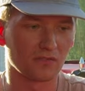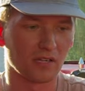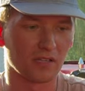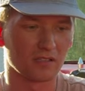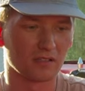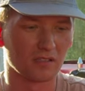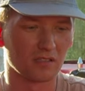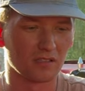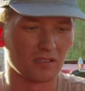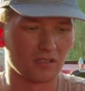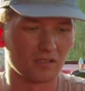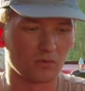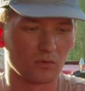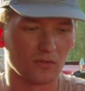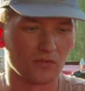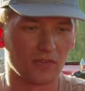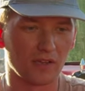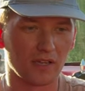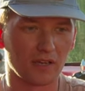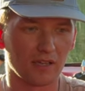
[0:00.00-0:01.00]
like this
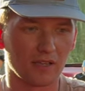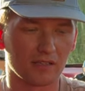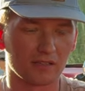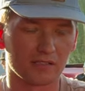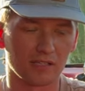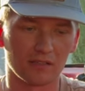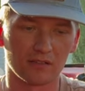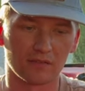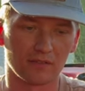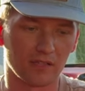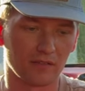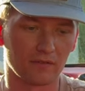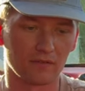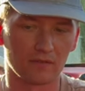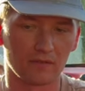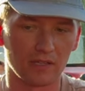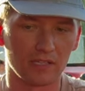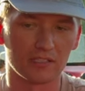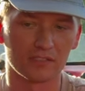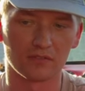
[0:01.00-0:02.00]
with FedEx, they they
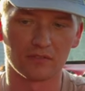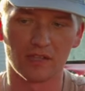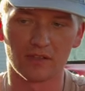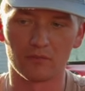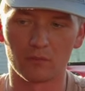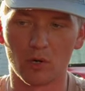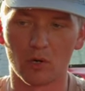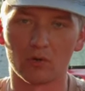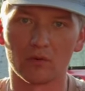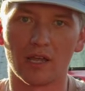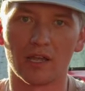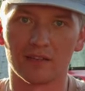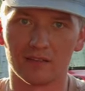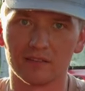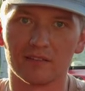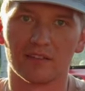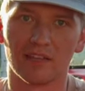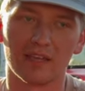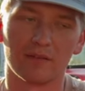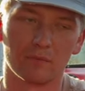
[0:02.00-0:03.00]
he's, they broke like
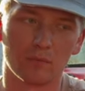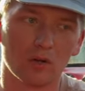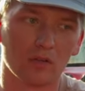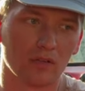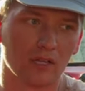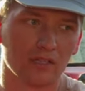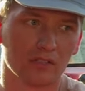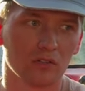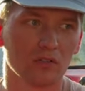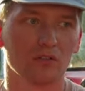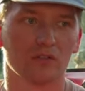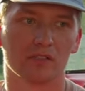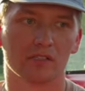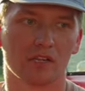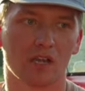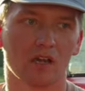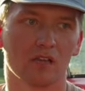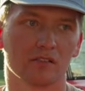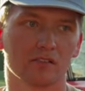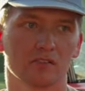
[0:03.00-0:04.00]
they broke like two of his
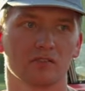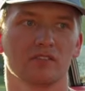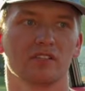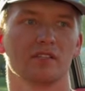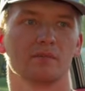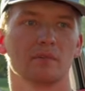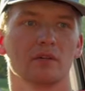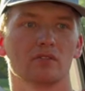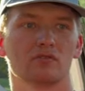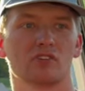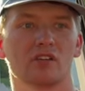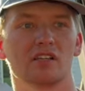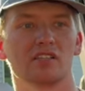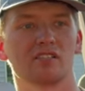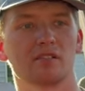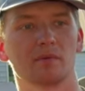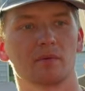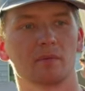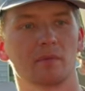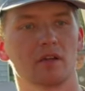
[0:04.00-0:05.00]
consoles God. we built trying to
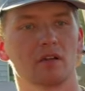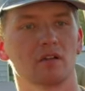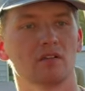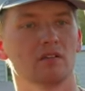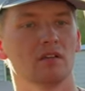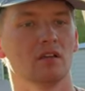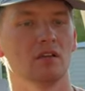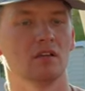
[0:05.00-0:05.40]
ship them out.